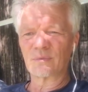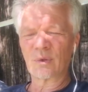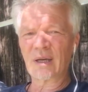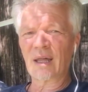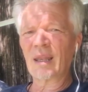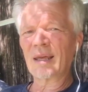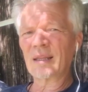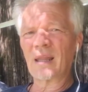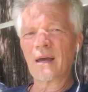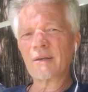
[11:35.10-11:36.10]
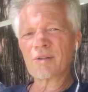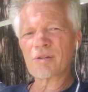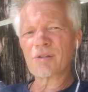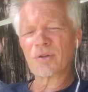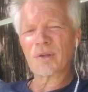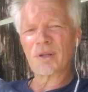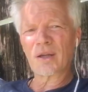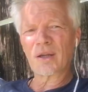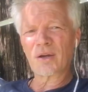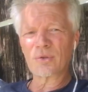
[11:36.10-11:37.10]
We're kind of like Linus,
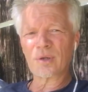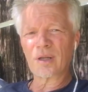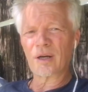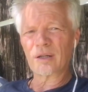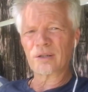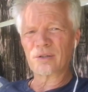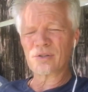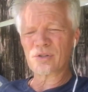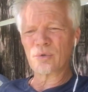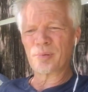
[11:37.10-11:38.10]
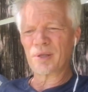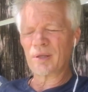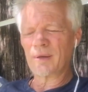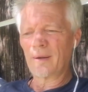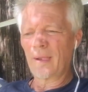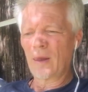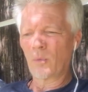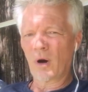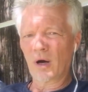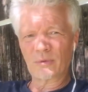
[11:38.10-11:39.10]
that cartoon character in Snoopy,
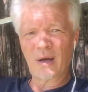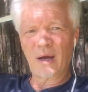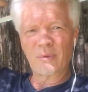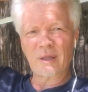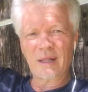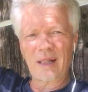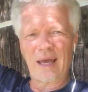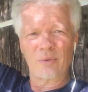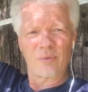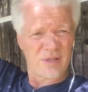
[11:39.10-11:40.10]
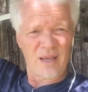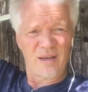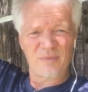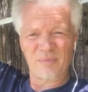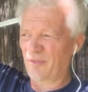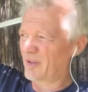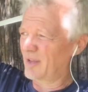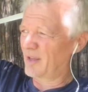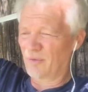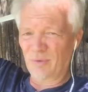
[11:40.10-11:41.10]
walked around with a cloud. Was that him? I
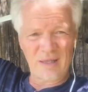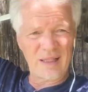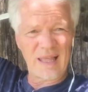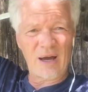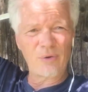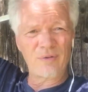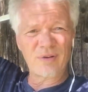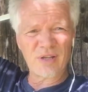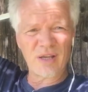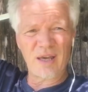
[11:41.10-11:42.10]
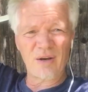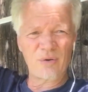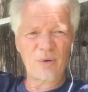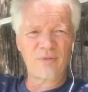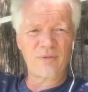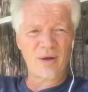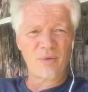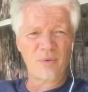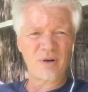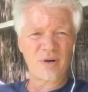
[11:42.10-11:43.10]
forget. With a cloud over his head, or whoever
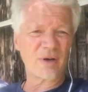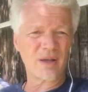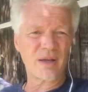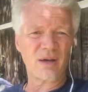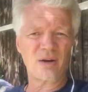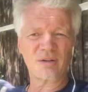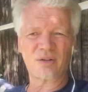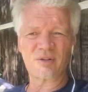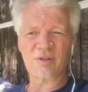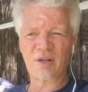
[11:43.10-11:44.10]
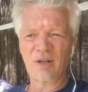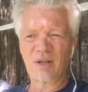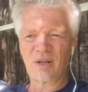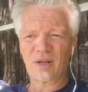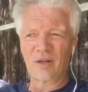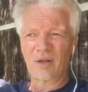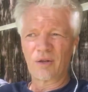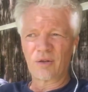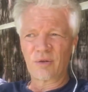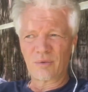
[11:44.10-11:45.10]
that was, one of the characters,
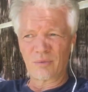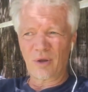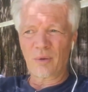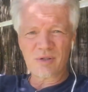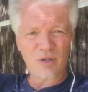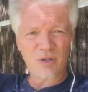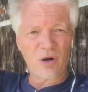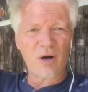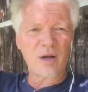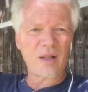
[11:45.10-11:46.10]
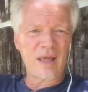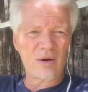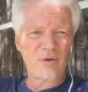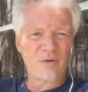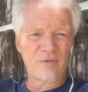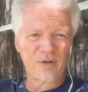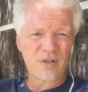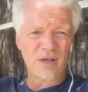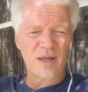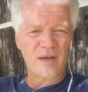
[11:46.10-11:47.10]
with always a dark cloud over
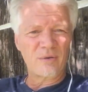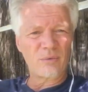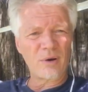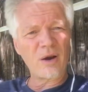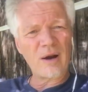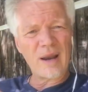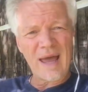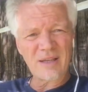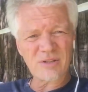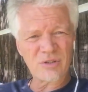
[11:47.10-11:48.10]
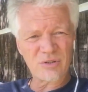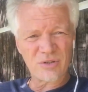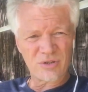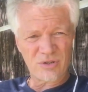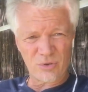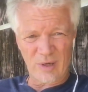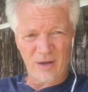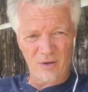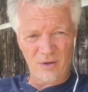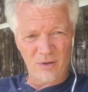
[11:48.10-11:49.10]
his head. Well, our
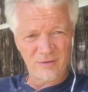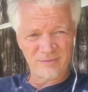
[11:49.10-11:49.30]
astral,